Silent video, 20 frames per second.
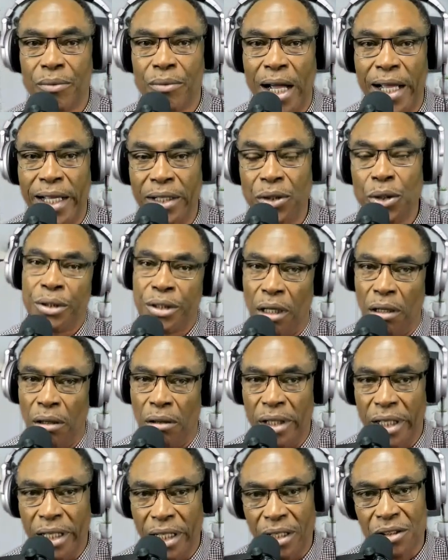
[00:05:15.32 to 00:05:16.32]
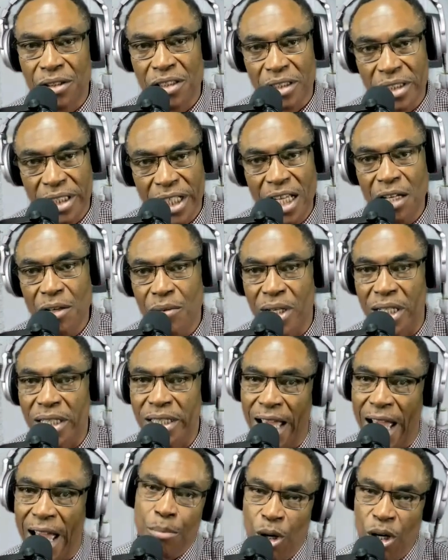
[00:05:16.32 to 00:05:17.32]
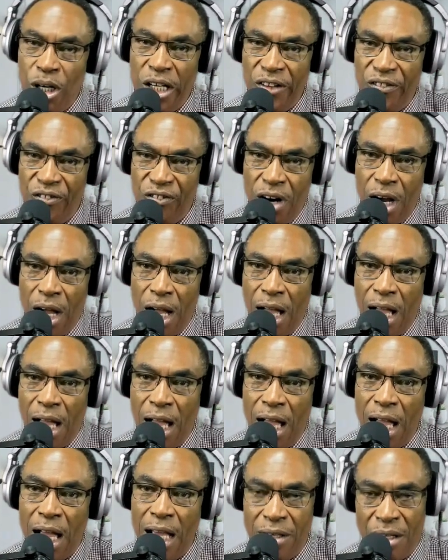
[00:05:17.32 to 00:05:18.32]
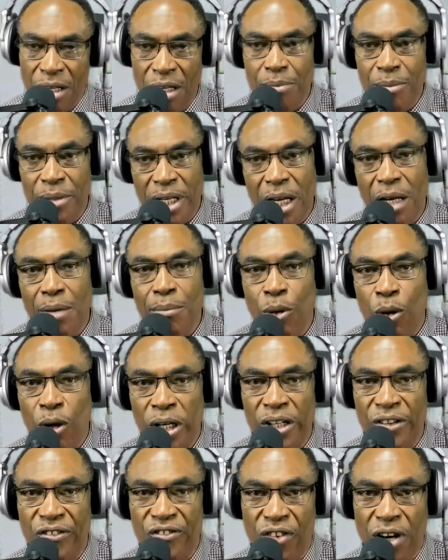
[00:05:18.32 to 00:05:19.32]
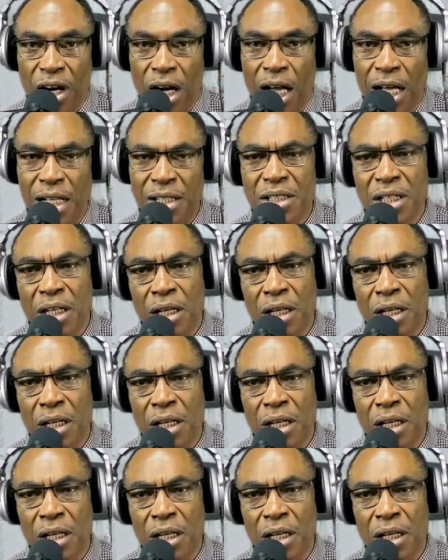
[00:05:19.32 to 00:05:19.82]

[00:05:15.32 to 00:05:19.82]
right. So here's the thing with that mortgage fraud. Um, yeah, mortgage fraud.